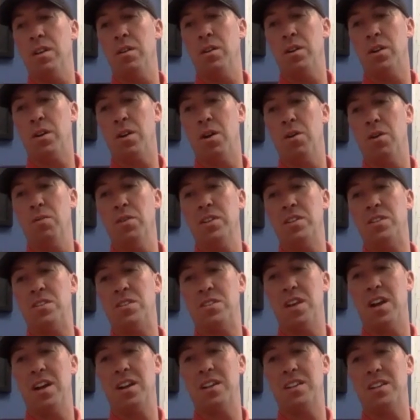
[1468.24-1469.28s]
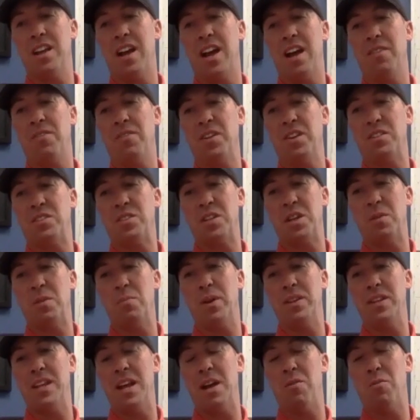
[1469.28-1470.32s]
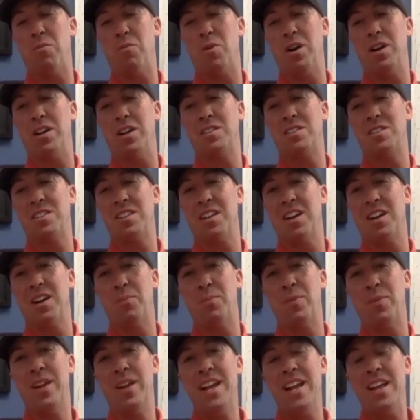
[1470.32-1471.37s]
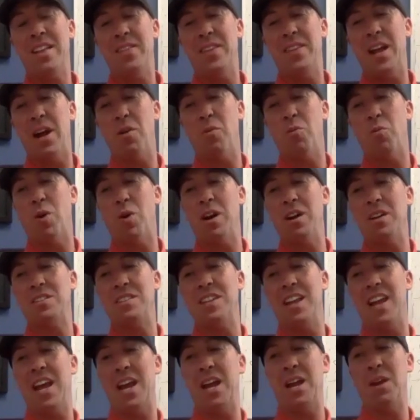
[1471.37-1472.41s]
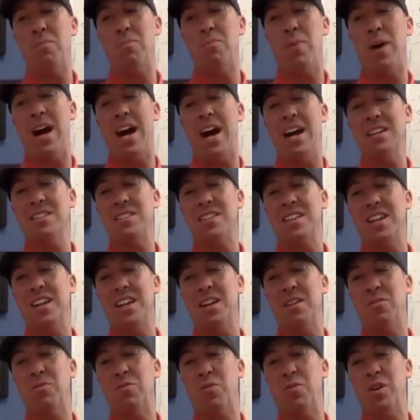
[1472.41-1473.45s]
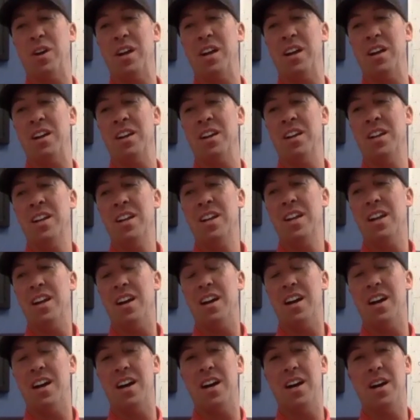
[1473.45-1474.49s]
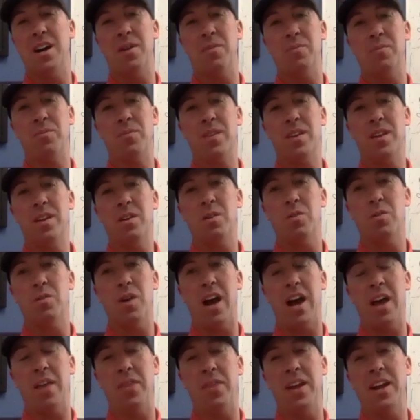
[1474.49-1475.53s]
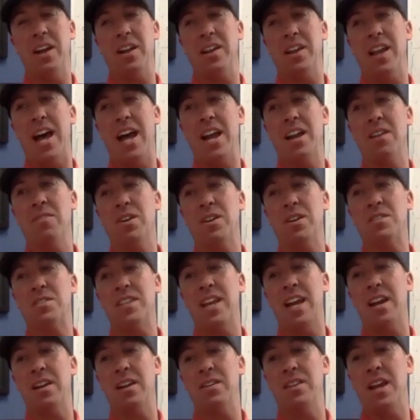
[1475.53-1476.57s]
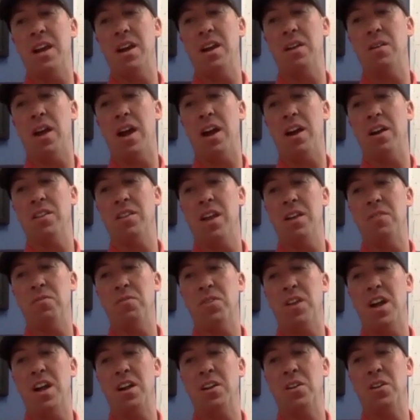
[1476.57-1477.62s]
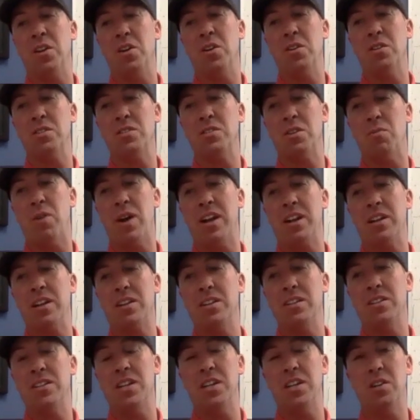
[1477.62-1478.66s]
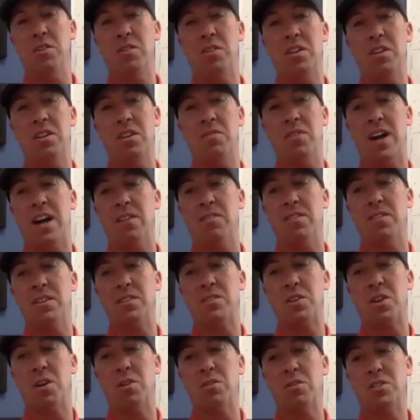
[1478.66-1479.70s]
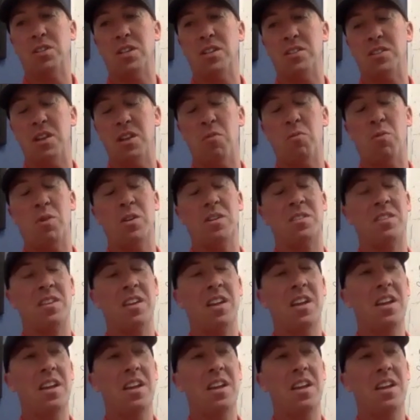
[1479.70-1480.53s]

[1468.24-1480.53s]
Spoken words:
COVID sucked obviously, but that was a positive where I think a lot of us that are lifelong learners and want to continue to evolve as coaches, there was